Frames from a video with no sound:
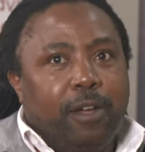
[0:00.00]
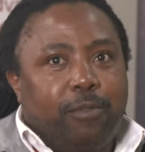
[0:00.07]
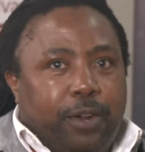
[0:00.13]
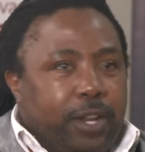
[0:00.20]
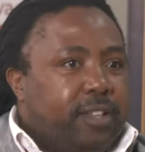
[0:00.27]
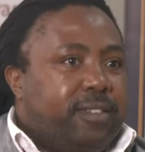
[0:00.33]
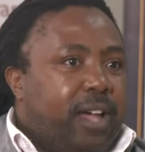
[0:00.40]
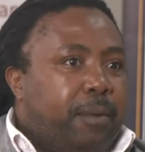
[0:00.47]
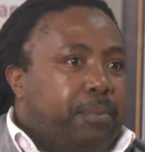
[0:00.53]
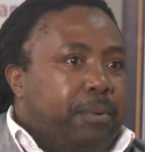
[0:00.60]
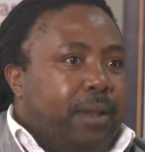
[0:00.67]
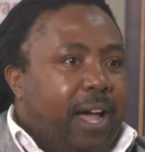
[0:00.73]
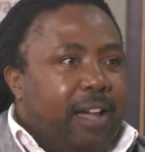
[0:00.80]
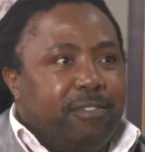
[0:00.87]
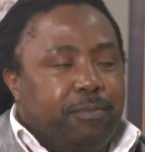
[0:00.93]
For
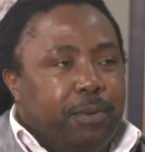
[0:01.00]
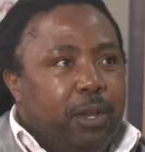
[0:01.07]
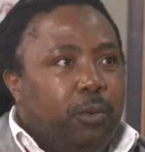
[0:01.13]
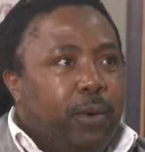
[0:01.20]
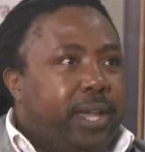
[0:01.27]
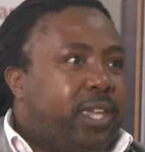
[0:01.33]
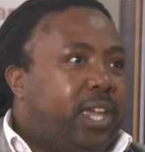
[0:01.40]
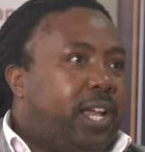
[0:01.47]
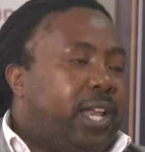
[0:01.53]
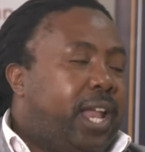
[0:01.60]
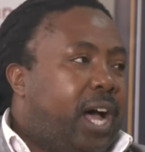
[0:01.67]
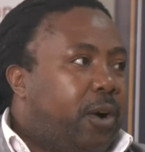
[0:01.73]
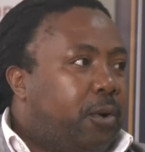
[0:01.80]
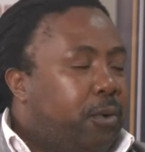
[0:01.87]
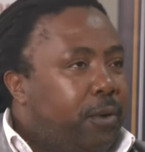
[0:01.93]
example, I've been working
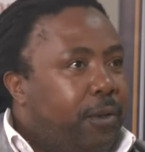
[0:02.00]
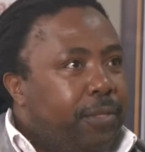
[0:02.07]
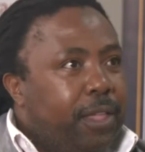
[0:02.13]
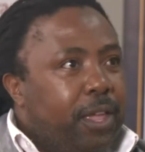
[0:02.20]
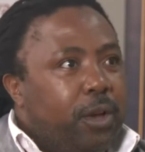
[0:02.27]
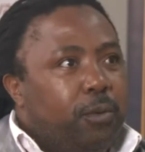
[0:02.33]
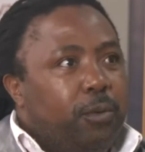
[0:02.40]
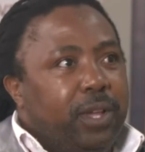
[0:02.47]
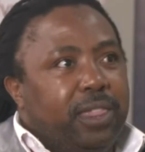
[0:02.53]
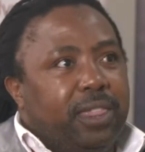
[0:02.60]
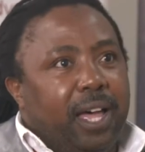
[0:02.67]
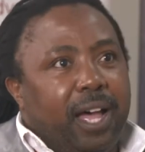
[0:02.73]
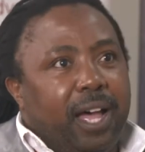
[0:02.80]
now with